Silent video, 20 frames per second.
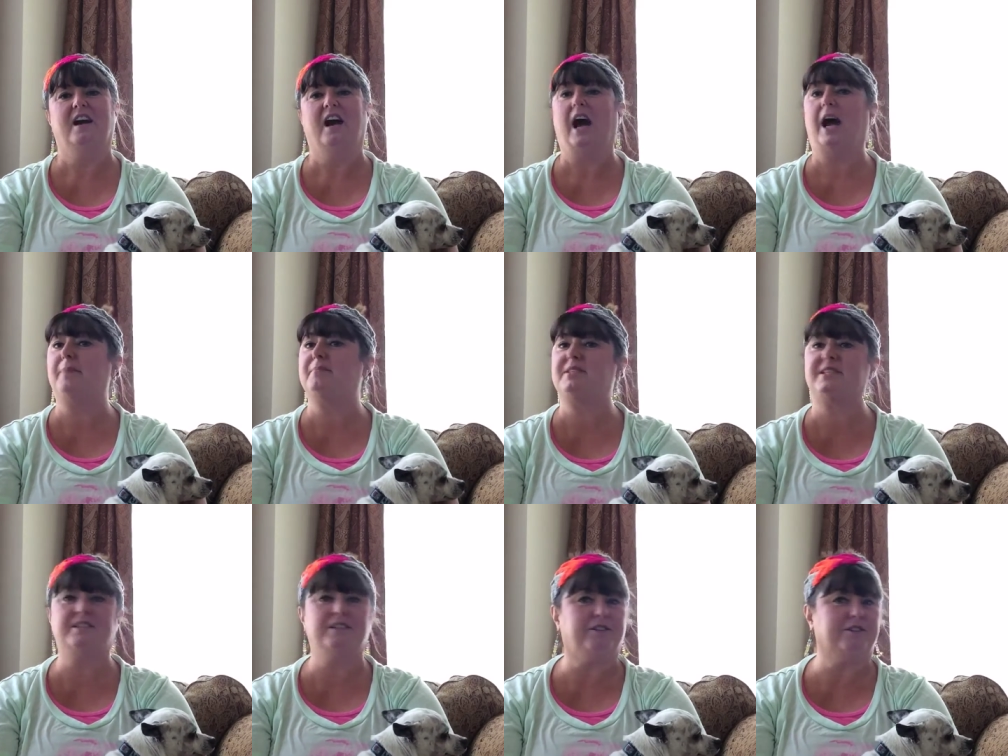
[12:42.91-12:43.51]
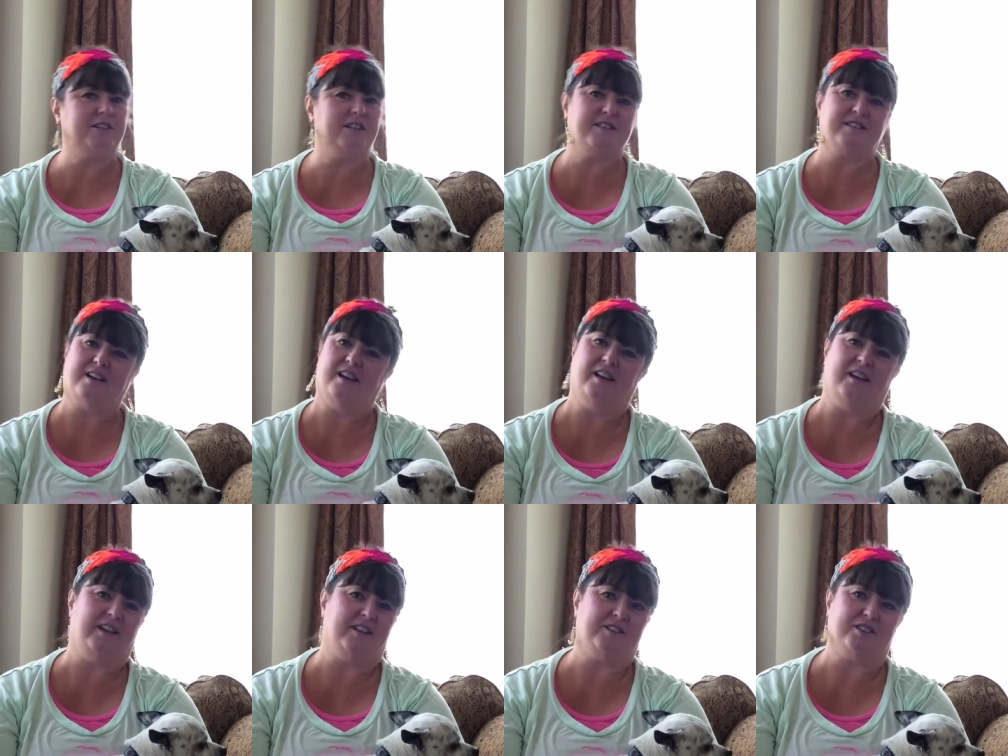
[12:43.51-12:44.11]
I'm still
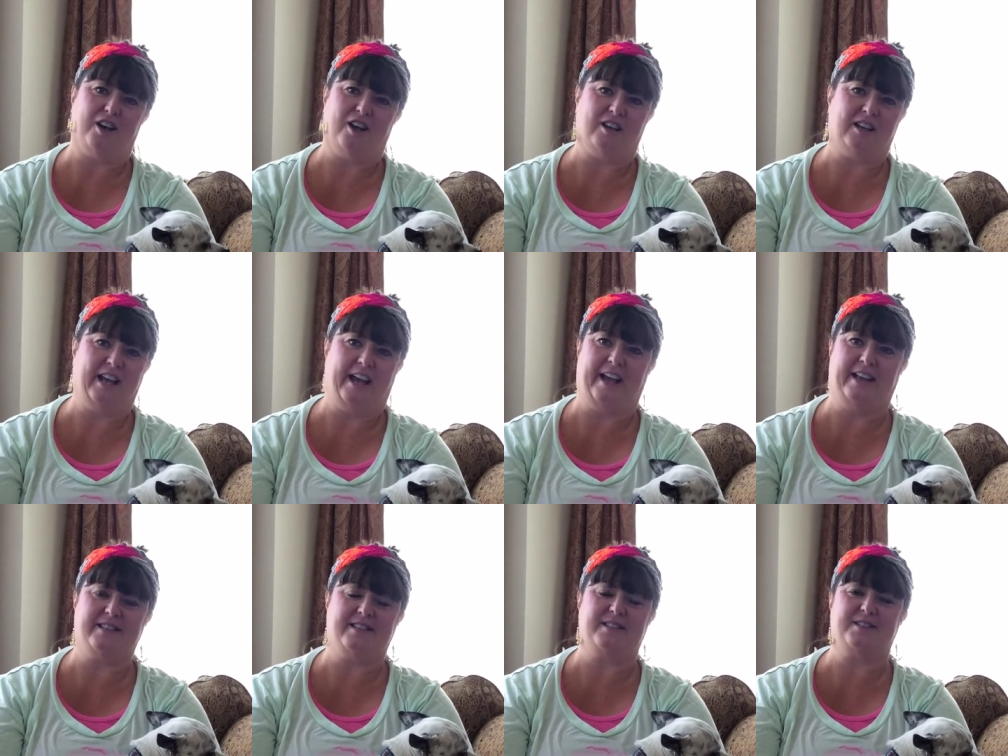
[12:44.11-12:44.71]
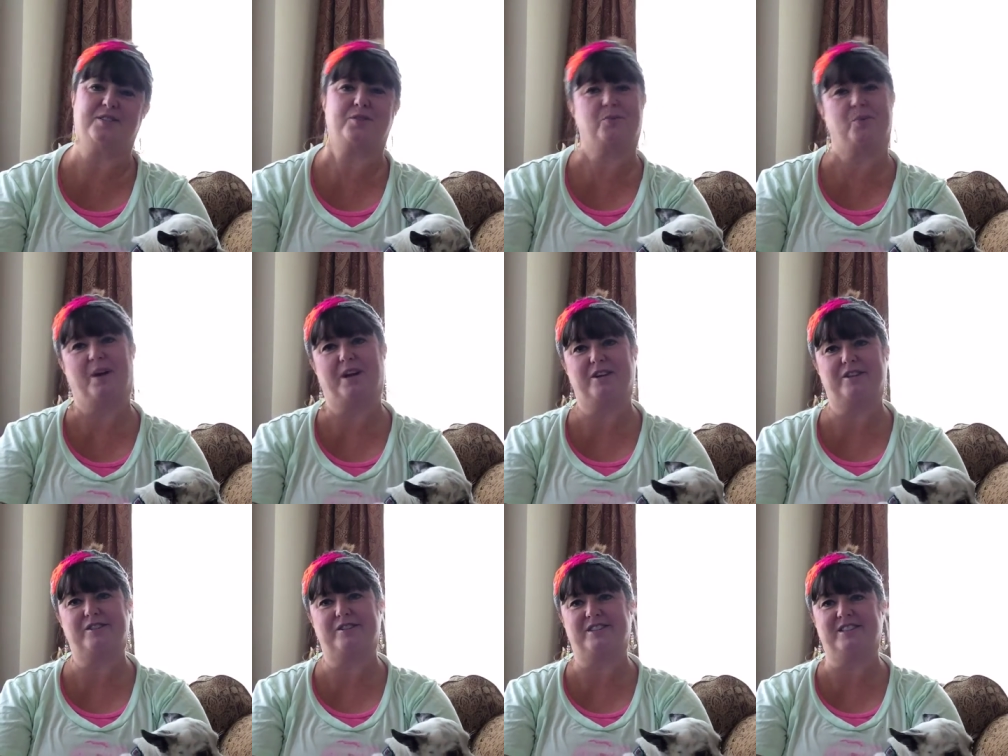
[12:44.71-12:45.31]
designing dog hats and
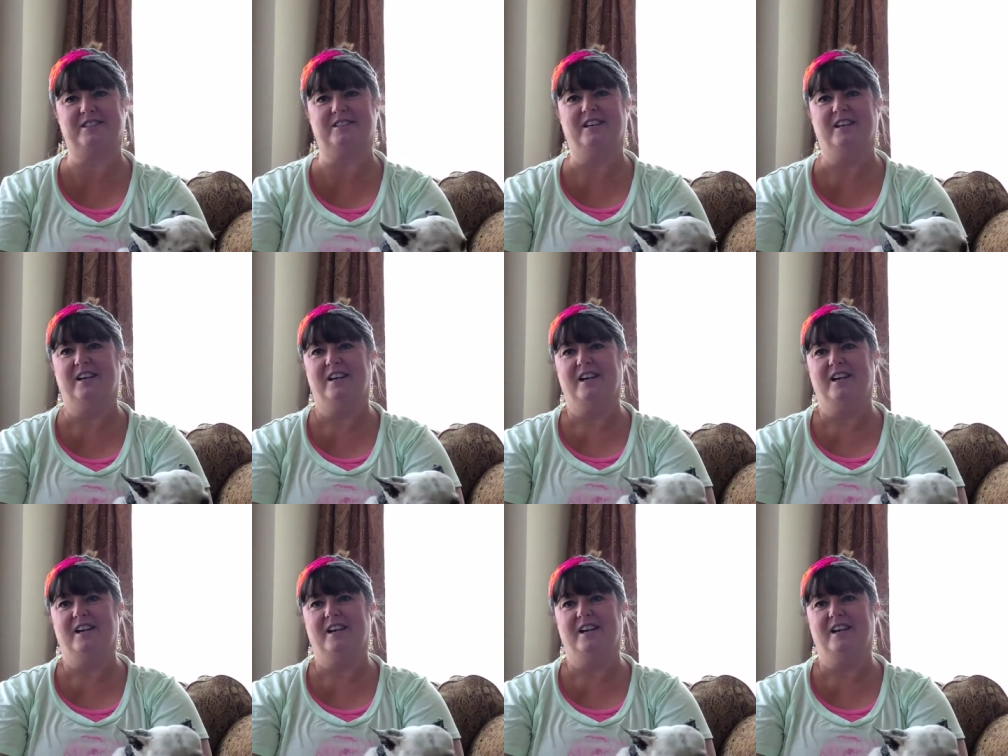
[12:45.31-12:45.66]
sweaters and,